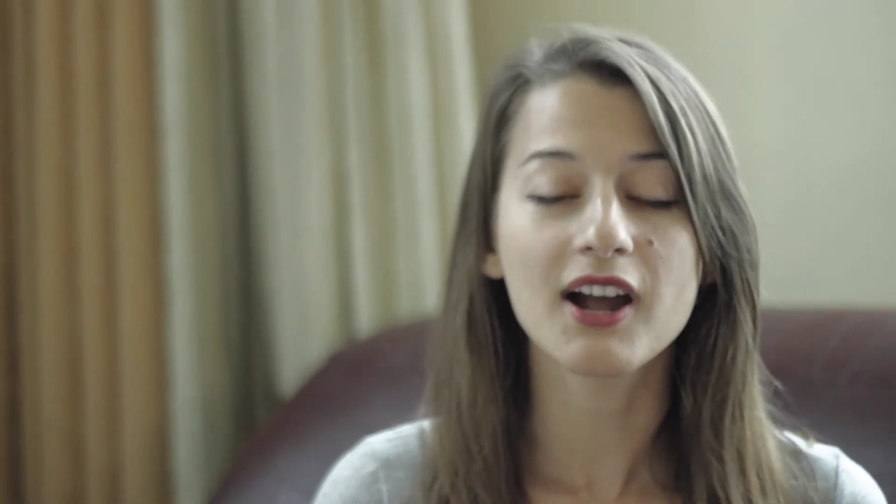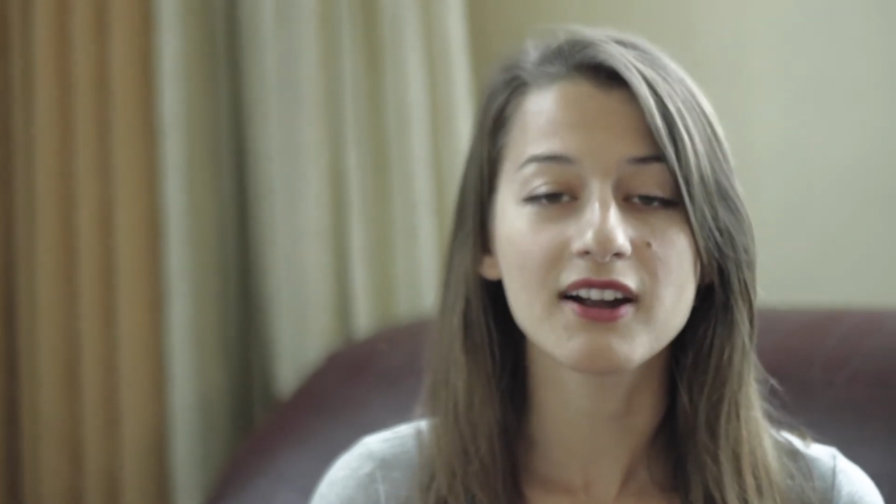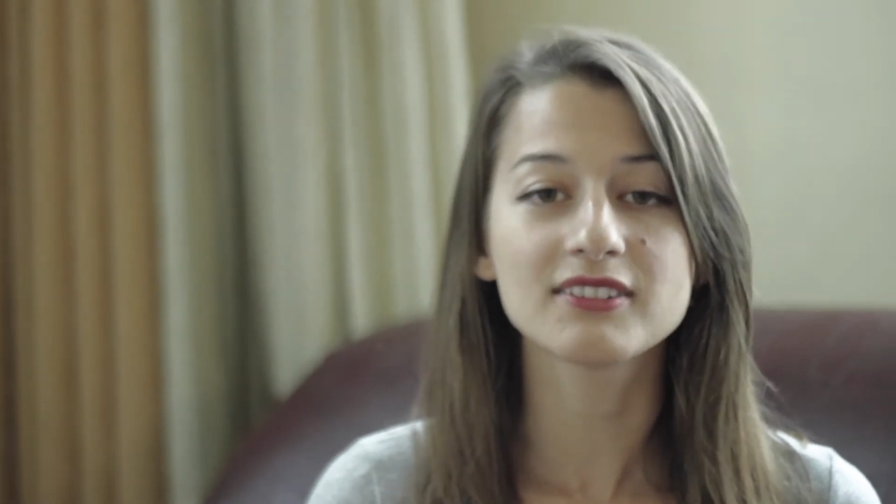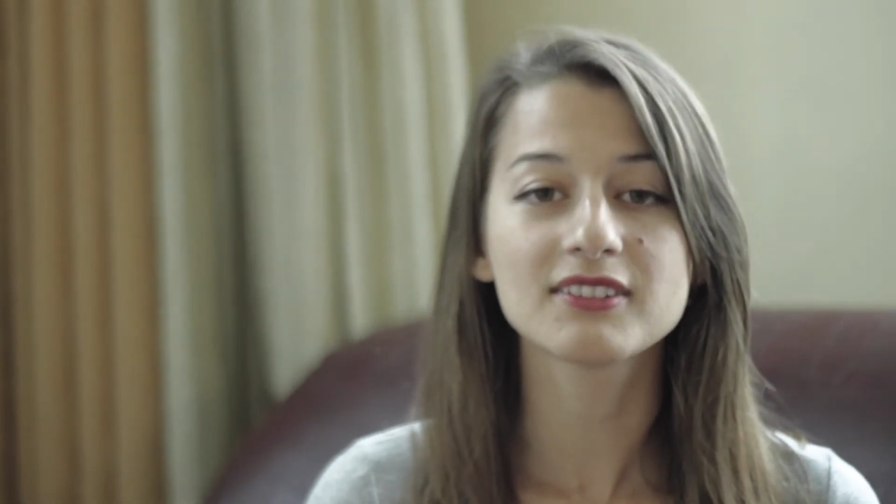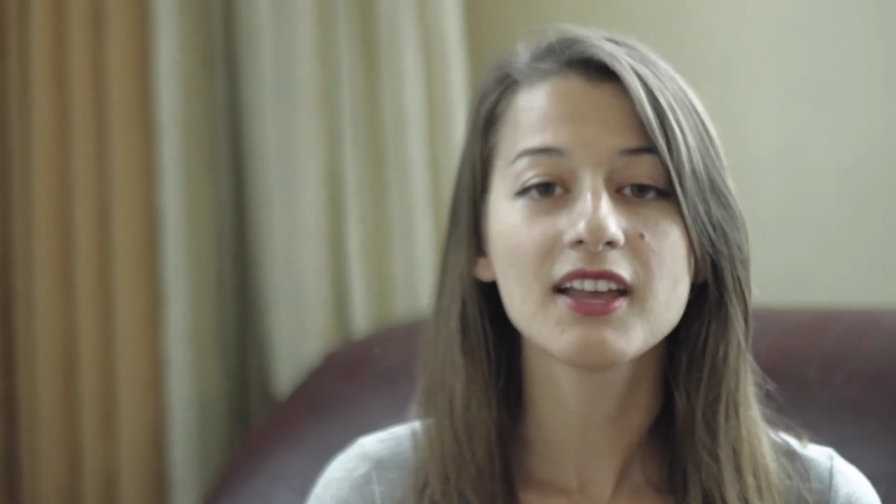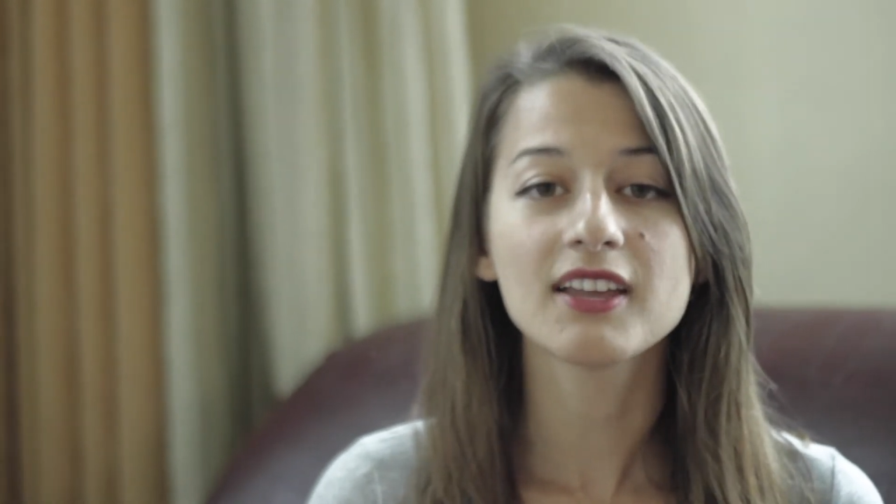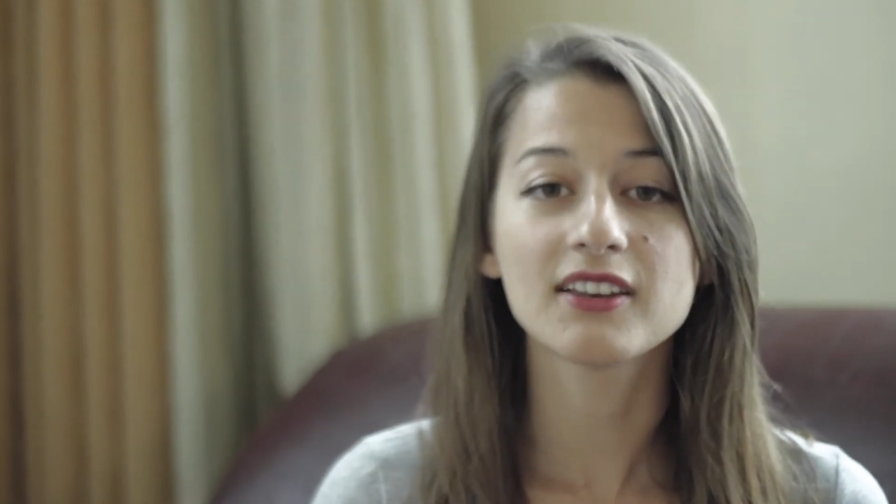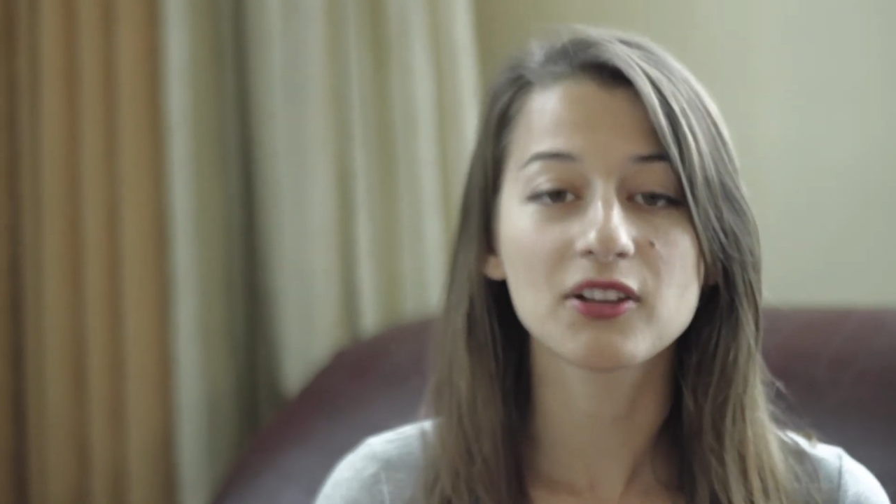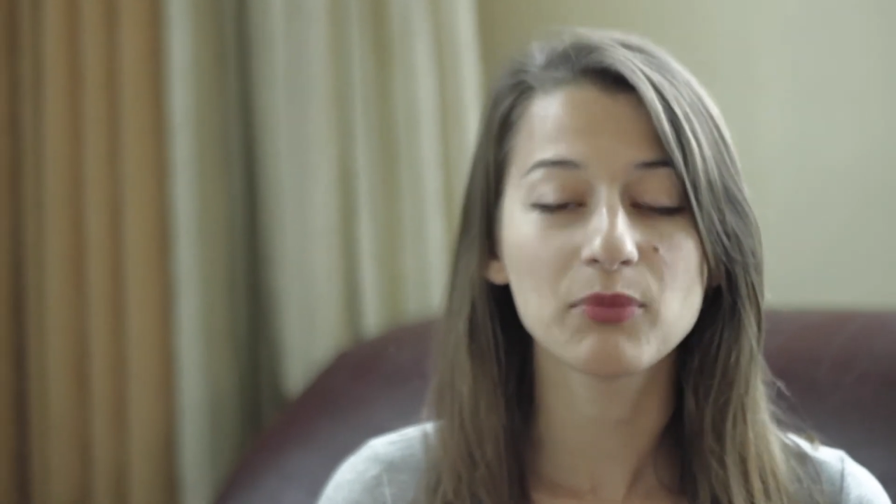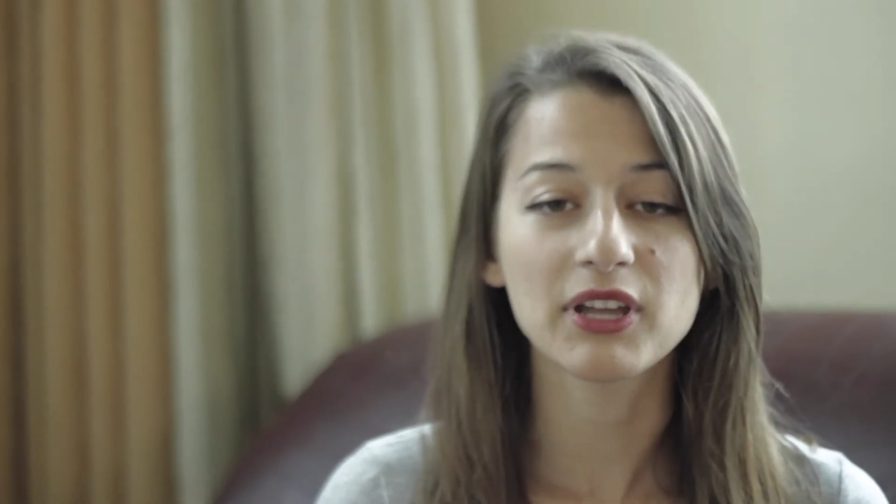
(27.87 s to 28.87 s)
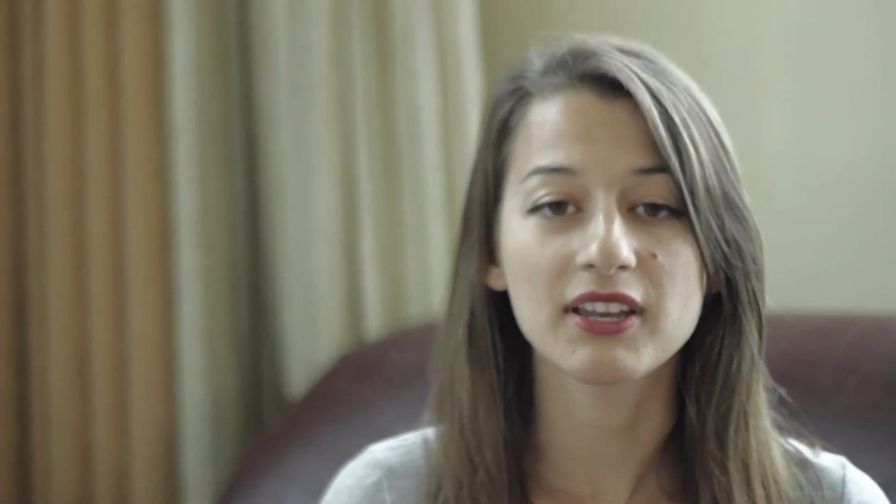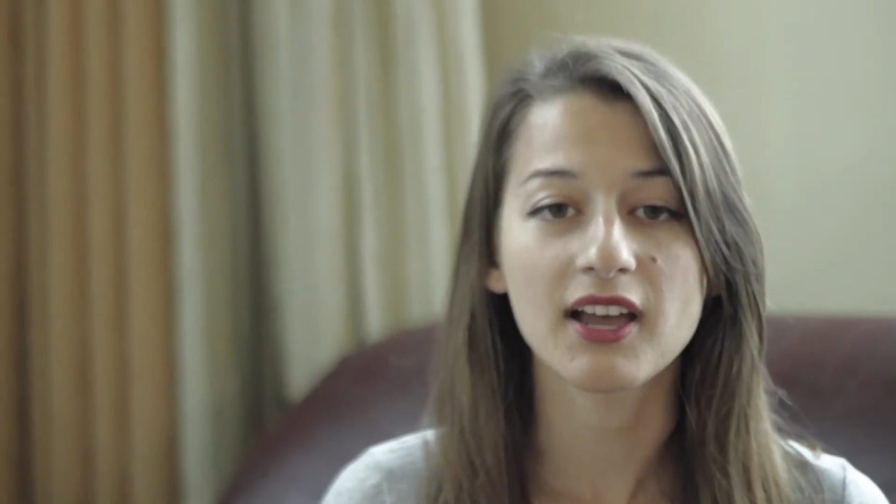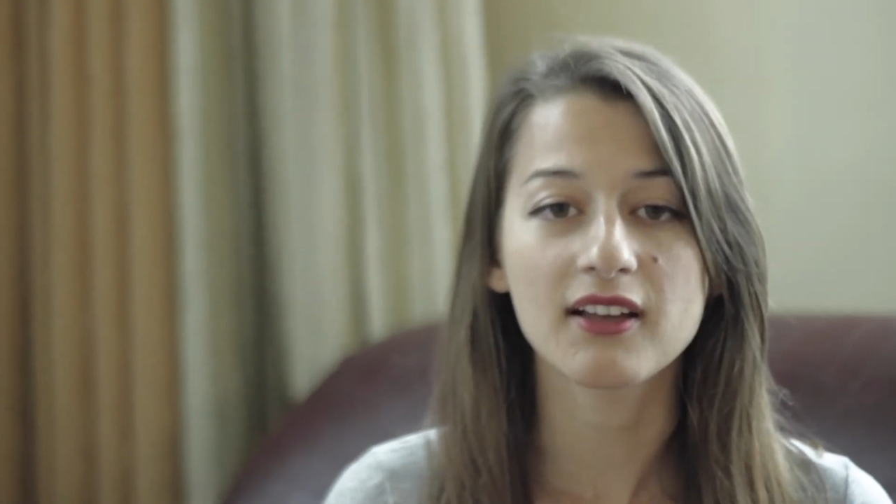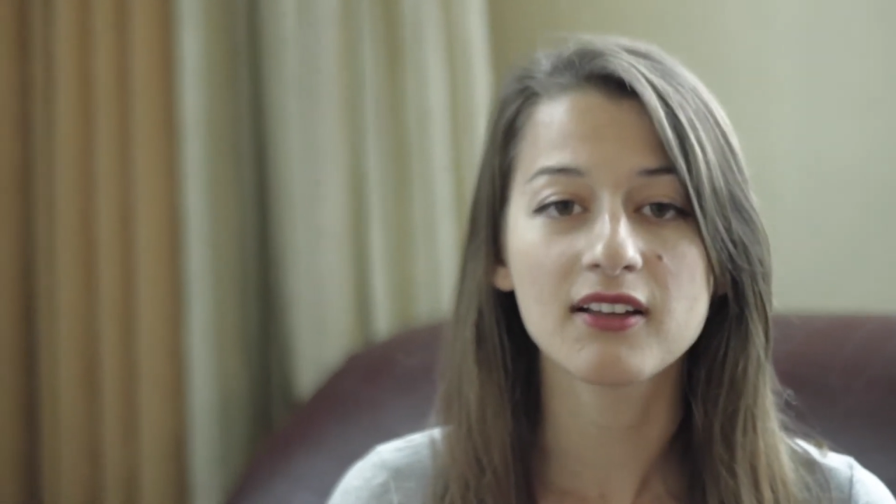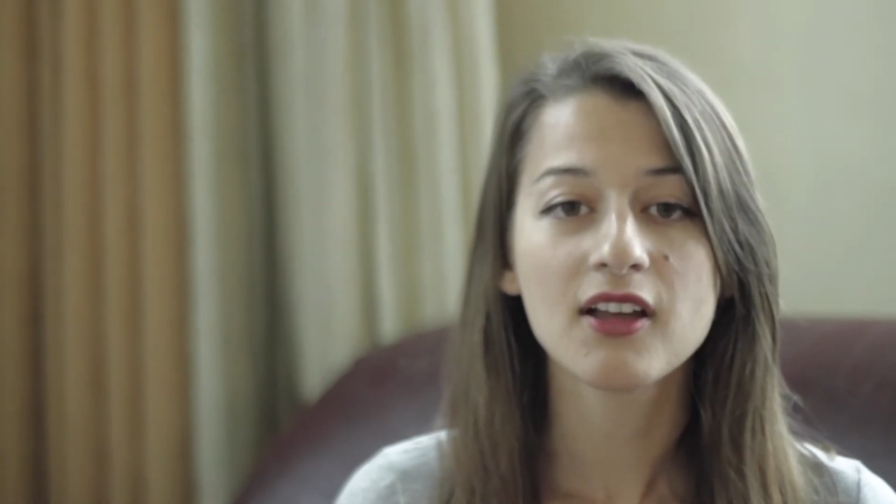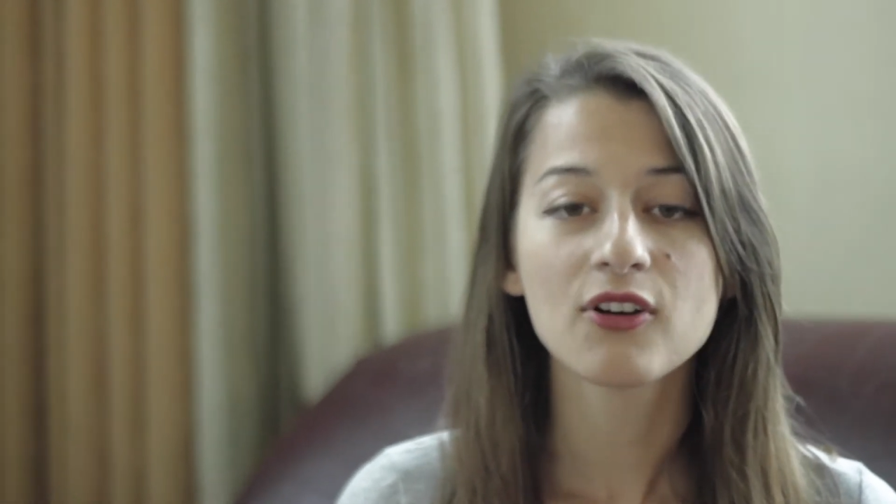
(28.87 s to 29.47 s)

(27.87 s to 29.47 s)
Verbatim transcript: hard in Albania